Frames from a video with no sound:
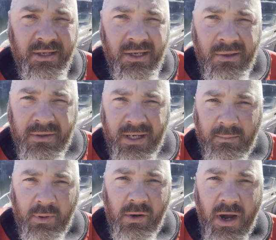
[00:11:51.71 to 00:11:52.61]
I
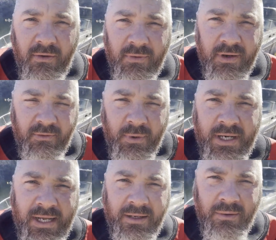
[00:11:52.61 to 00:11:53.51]
think it broke off whenever it
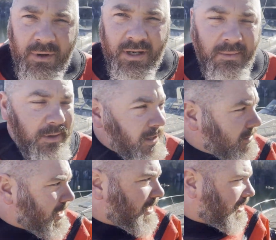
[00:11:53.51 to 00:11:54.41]
went down in the water, but
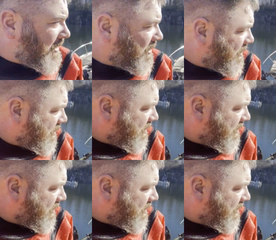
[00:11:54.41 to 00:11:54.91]
other than that,